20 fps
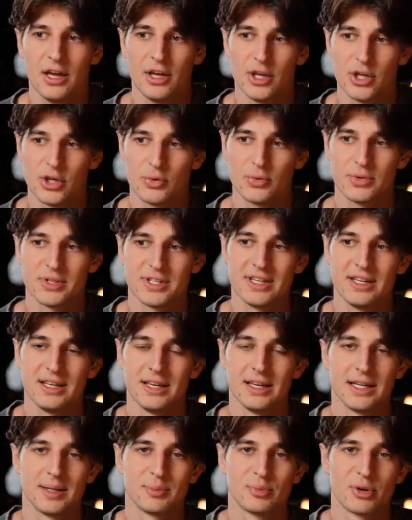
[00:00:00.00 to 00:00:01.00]
you see
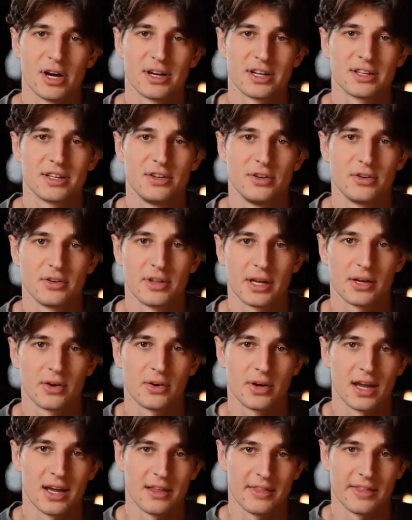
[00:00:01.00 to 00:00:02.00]
in a product and you're like,
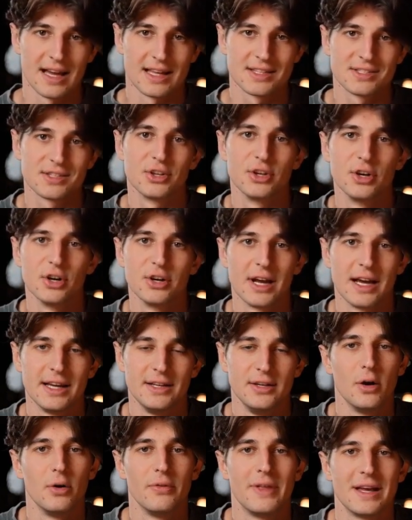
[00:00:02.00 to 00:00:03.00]
okay, that's good. I
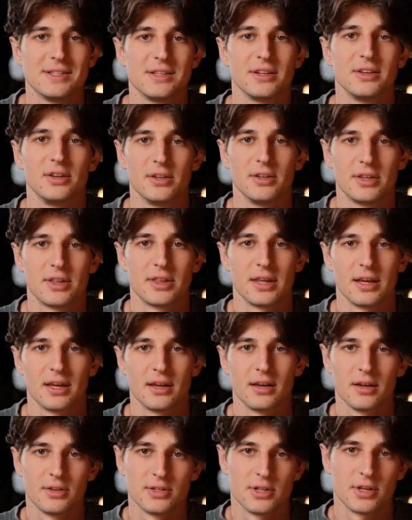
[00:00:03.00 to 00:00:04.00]
know that's a good
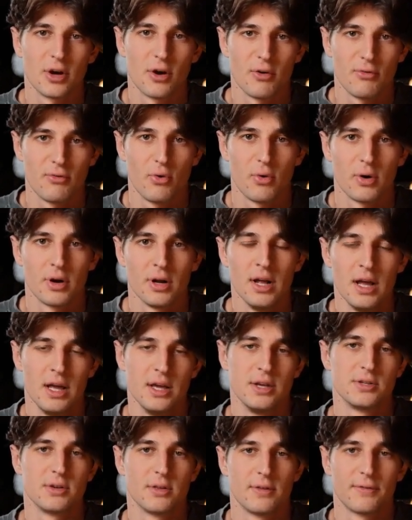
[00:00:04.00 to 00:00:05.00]
thing to go for.
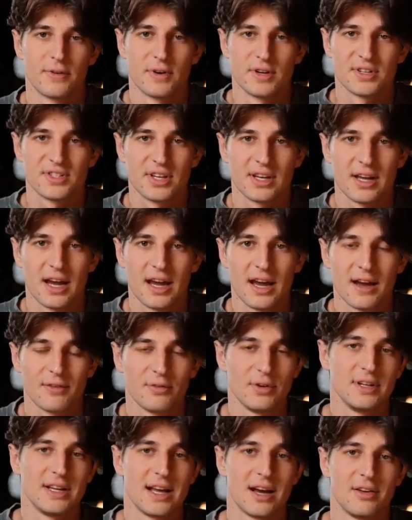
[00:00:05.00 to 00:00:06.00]
So the first thing I have
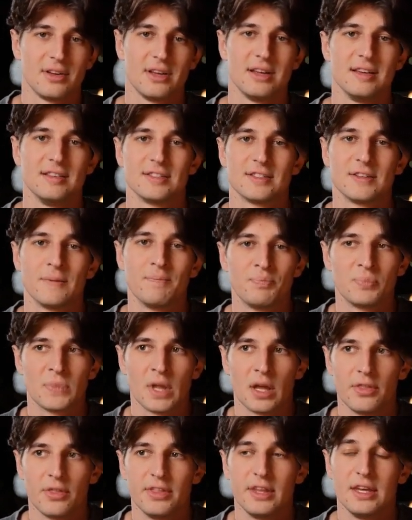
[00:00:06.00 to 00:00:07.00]
written down is
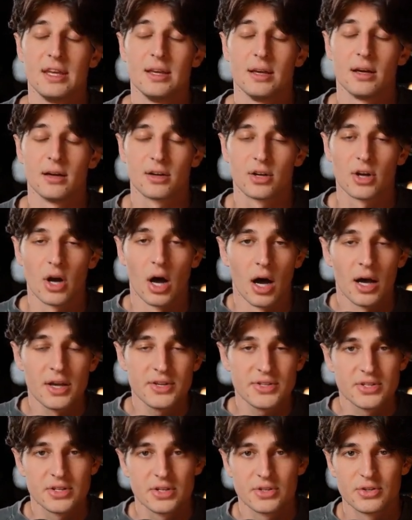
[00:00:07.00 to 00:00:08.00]
the
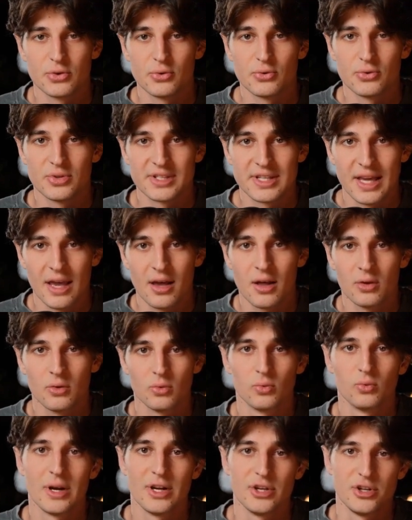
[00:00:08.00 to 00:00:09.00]
cost to sale
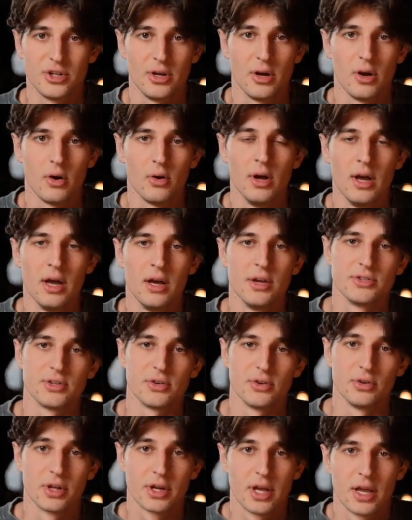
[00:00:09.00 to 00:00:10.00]
ratio. So
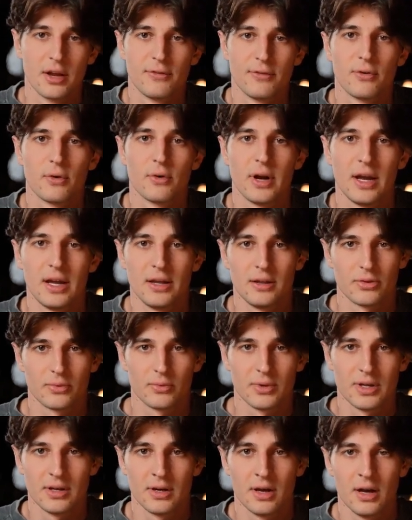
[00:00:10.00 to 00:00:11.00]
you're looking for a
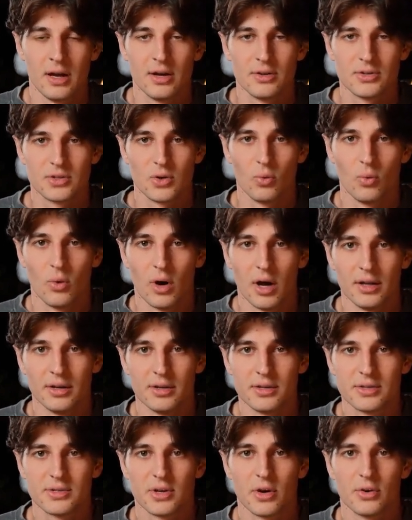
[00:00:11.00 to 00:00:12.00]

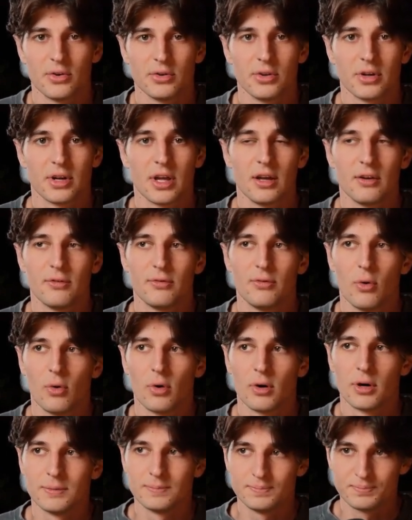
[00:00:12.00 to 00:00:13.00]
3-to-1. So you're looking
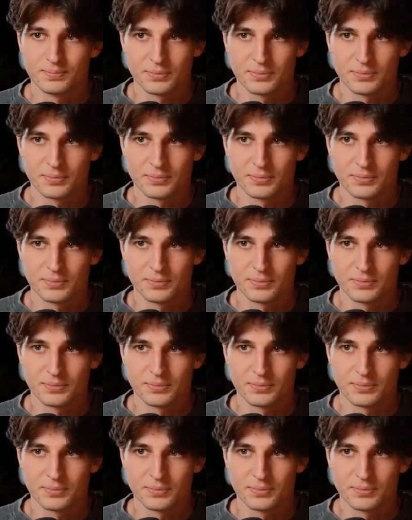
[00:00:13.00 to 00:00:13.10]
for